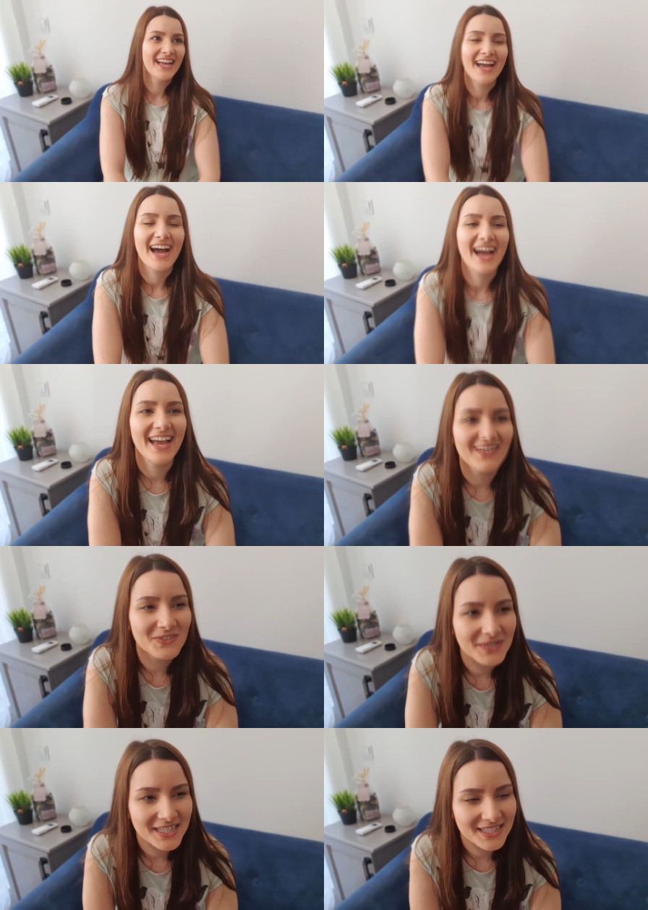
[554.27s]
I haven't
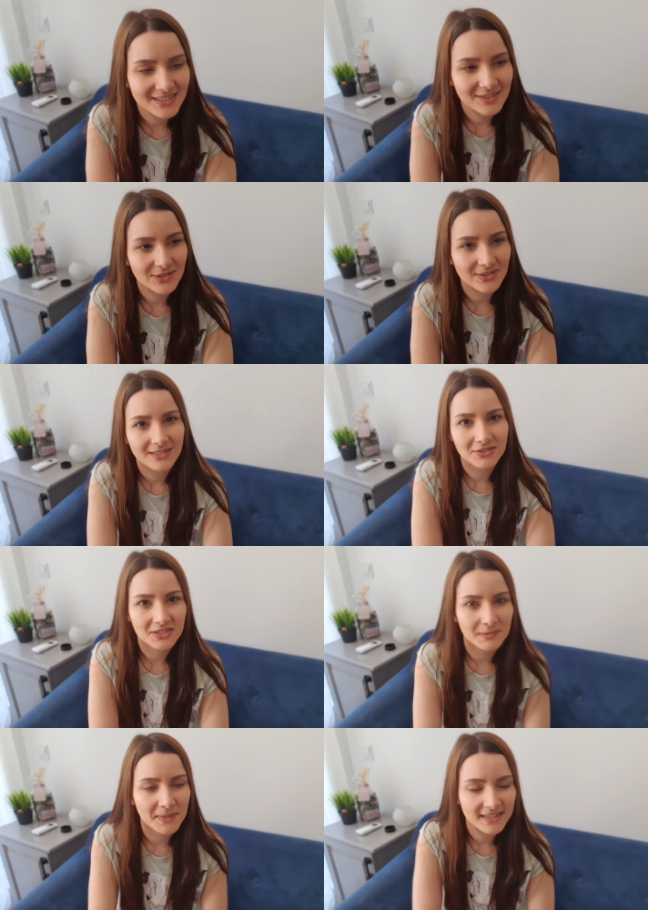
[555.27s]
really installed
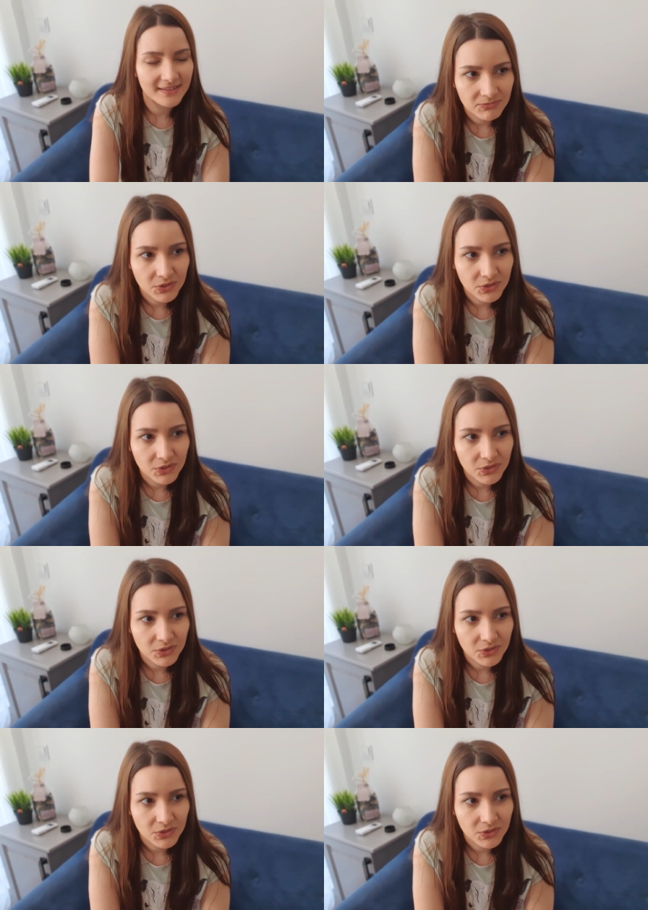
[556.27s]
Linux Mint.